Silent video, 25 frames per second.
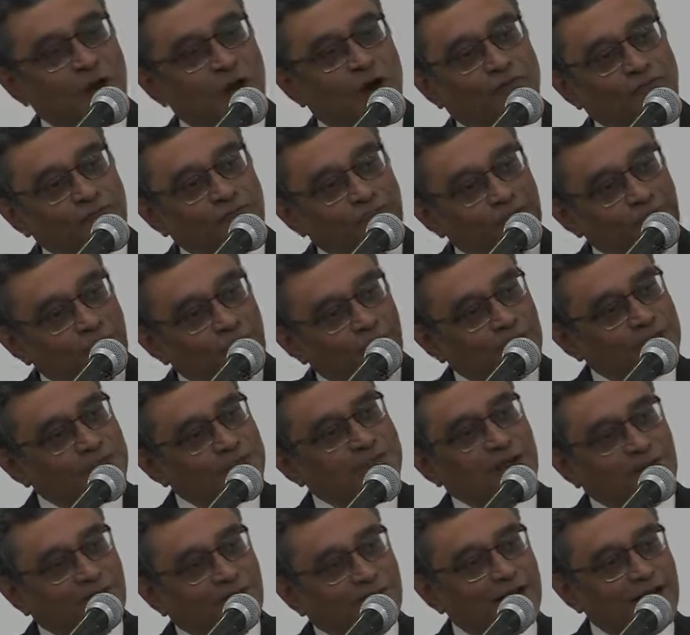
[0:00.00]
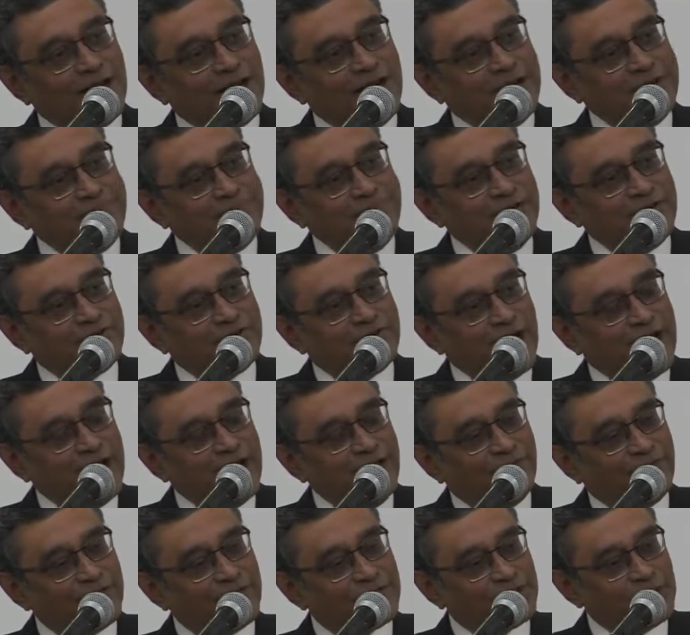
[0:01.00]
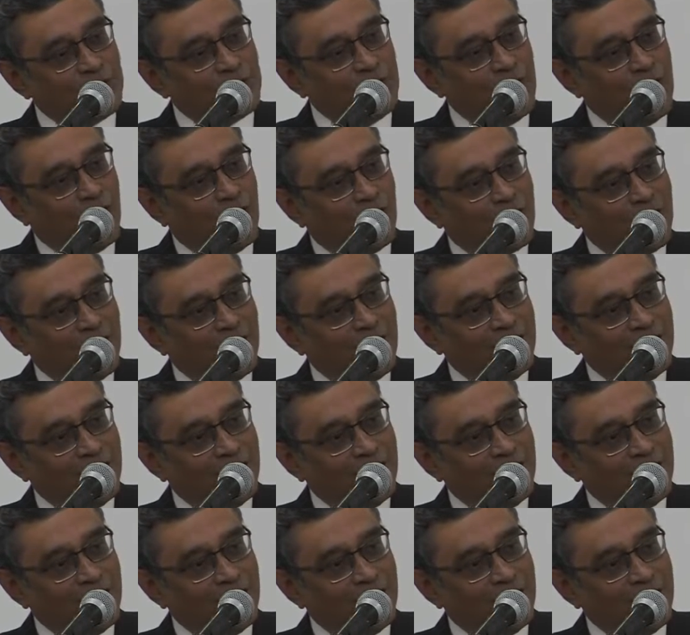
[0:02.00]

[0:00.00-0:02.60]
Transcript: of what Savarkar had been trying for so long.